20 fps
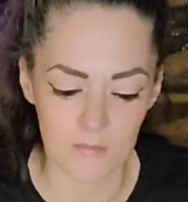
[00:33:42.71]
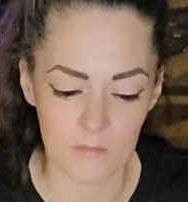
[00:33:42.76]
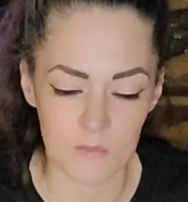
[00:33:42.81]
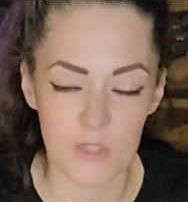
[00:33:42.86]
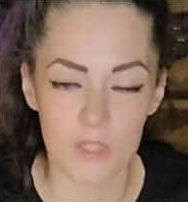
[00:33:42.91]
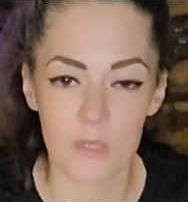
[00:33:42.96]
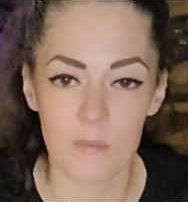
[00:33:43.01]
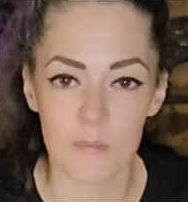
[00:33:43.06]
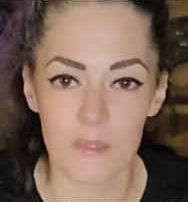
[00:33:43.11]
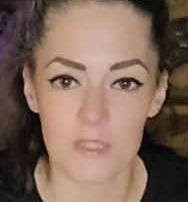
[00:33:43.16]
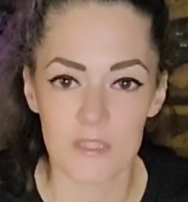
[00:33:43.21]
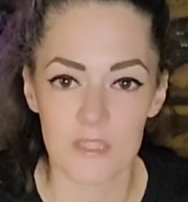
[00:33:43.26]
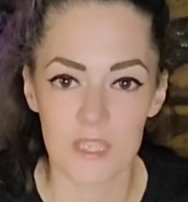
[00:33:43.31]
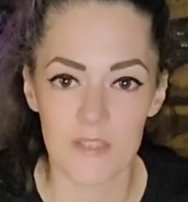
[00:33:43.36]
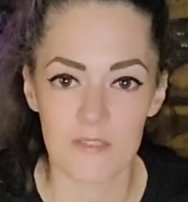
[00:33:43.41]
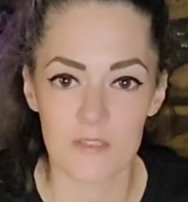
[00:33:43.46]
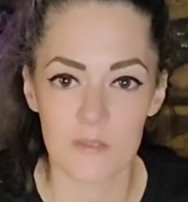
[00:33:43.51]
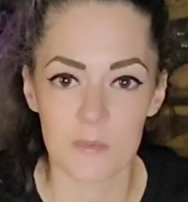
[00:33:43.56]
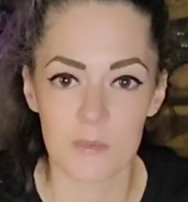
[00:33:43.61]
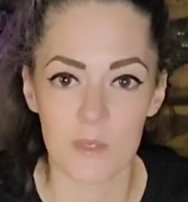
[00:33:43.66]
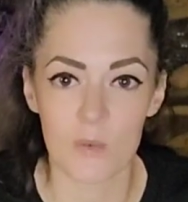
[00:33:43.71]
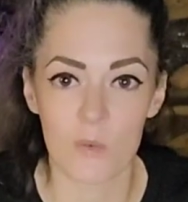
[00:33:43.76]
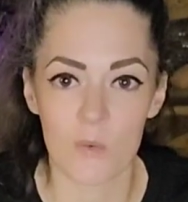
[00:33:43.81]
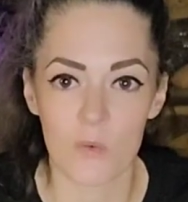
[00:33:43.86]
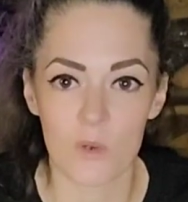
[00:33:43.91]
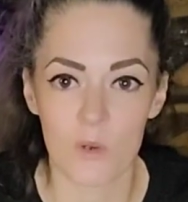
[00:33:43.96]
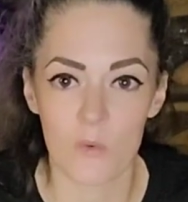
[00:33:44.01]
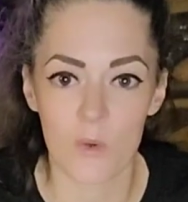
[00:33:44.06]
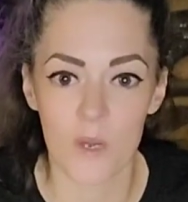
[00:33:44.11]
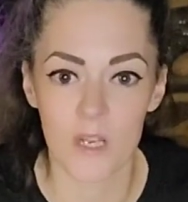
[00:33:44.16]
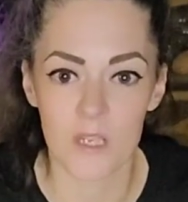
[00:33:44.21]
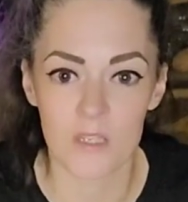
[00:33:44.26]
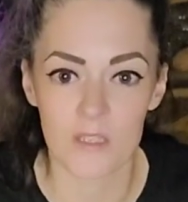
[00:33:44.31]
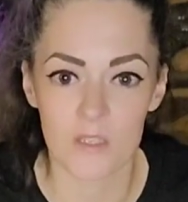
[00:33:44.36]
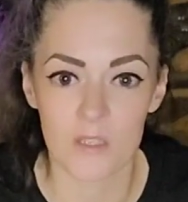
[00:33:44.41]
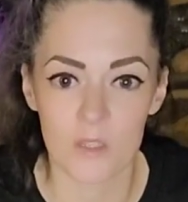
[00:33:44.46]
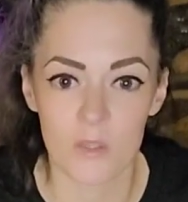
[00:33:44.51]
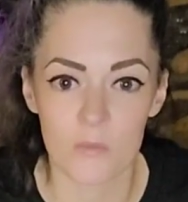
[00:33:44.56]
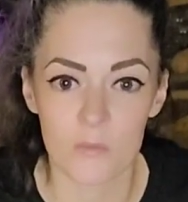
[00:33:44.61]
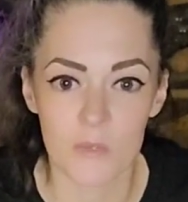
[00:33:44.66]
Michelle Pence gave it to me a, a while
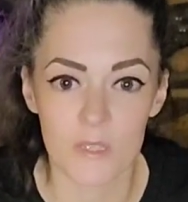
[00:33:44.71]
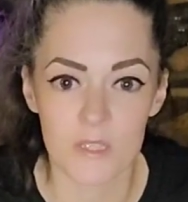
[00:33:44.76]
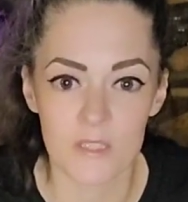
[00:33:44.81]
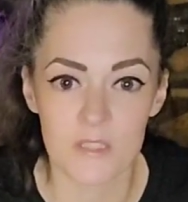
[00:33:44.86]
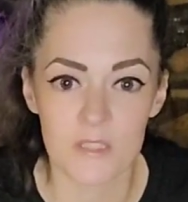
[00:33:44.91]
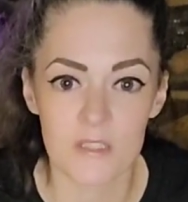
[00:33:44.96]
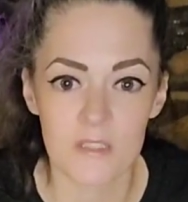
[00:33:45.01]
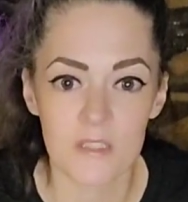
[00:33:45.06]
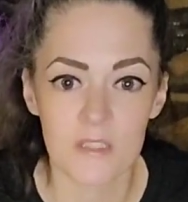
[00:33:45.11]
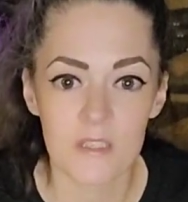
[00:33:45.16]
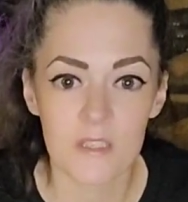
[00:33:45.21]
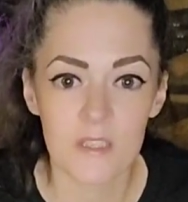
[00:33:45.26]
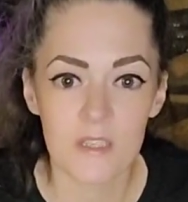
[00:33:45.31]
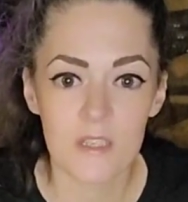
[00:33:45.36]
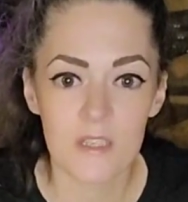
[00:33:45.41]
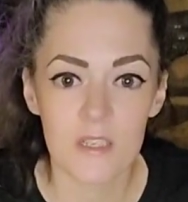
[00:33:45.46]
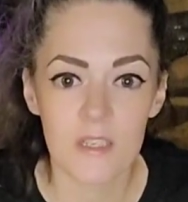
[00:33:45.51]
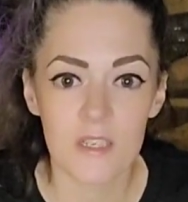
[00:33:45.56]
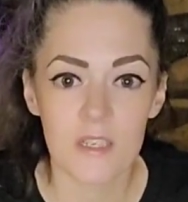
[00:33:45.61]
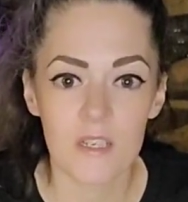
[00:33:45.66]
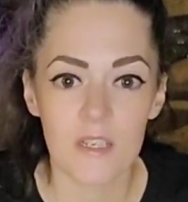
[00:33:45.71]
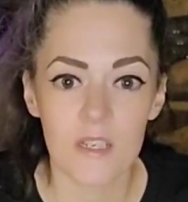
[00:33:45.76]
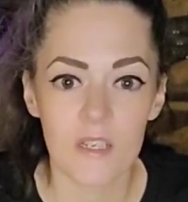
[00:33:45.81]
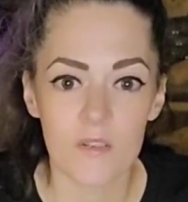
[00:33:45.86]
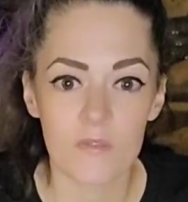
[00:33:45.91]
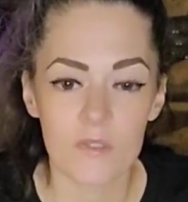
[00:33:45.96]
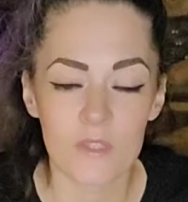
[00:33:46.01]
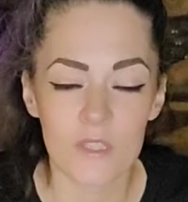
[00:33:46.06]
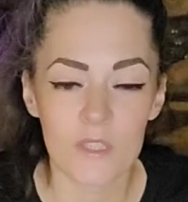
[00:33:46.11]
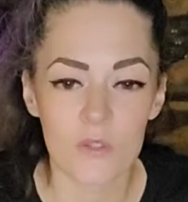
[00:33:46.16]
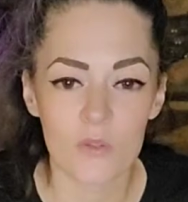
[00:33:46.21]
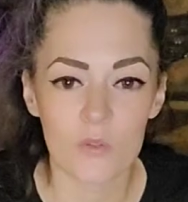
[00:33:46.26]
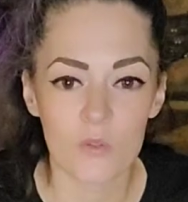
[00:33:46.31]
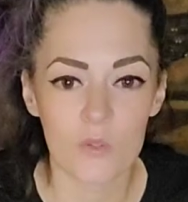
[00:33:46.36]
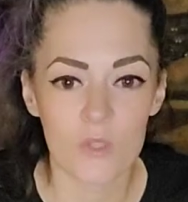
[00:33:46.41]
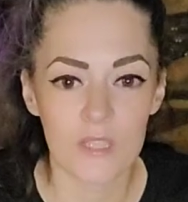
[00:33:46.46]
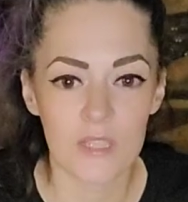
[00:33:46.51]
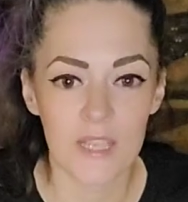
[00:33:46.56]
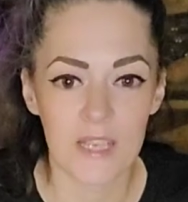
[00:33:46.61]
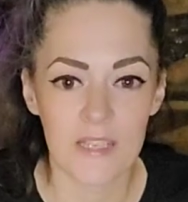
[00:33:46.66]
ago, but it's a really
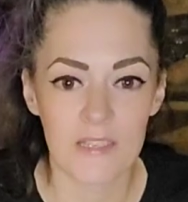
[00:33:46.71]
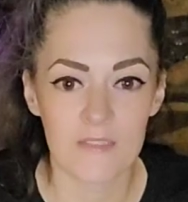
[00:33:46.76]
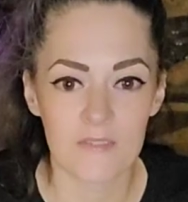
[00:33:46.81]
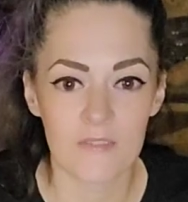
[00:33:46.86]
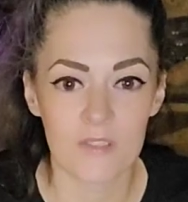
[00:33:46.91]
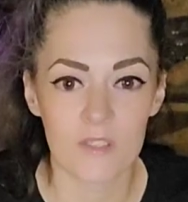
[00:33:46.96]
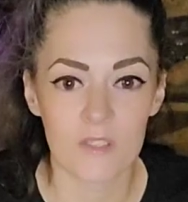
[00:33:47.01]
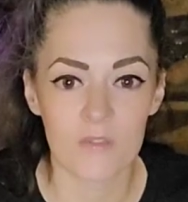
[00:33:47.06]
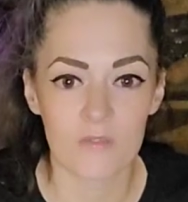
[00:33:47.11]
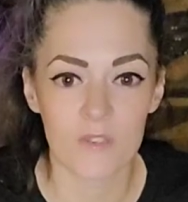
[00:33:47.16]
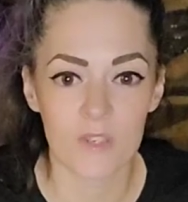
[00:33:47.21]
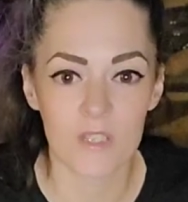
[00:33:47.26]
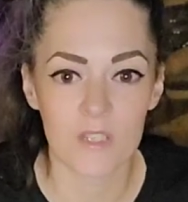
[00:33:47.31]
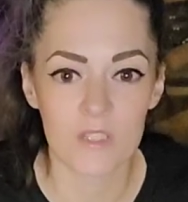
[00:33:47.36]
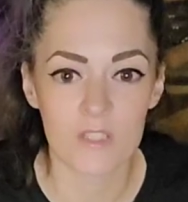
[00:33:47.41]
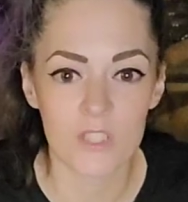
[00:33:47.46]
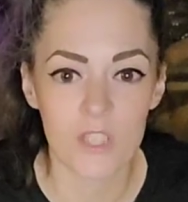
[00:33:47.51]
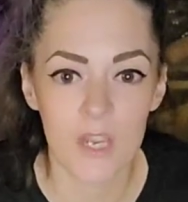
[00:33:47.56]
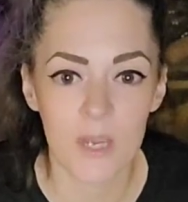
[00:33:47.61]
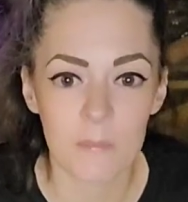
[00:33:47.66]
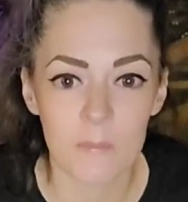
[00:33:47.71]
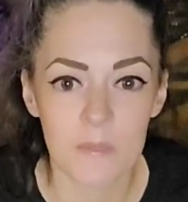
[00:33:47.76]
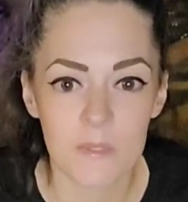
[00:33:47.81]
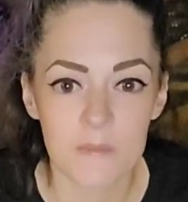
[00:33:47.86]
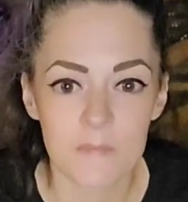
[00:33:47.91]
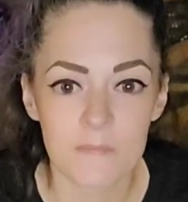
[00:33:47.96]
cool light for the front of the shop.